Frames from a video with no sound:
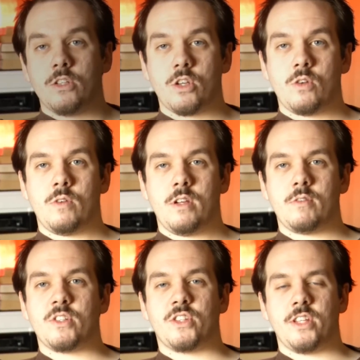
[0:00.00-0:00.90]
So
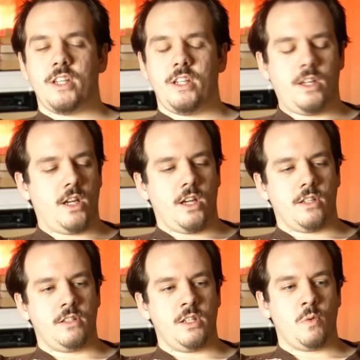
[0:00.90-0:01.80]
here is the
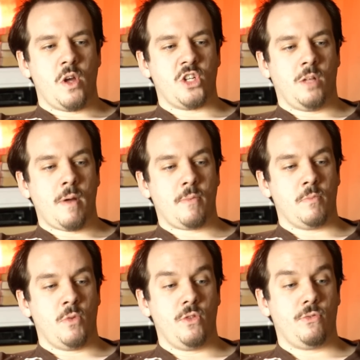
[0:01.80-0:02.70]
TWHL map of
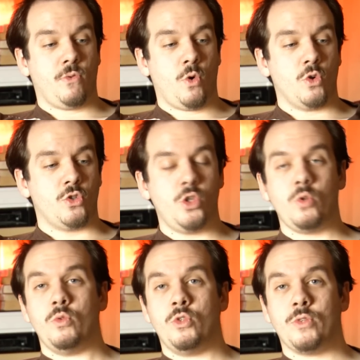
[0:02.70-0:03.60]
the month for
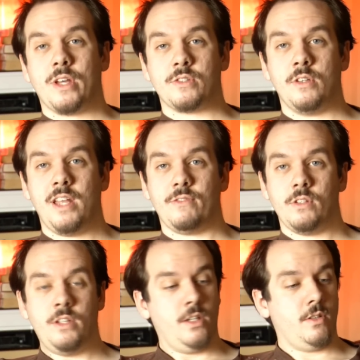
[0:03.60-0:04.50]
June 2011,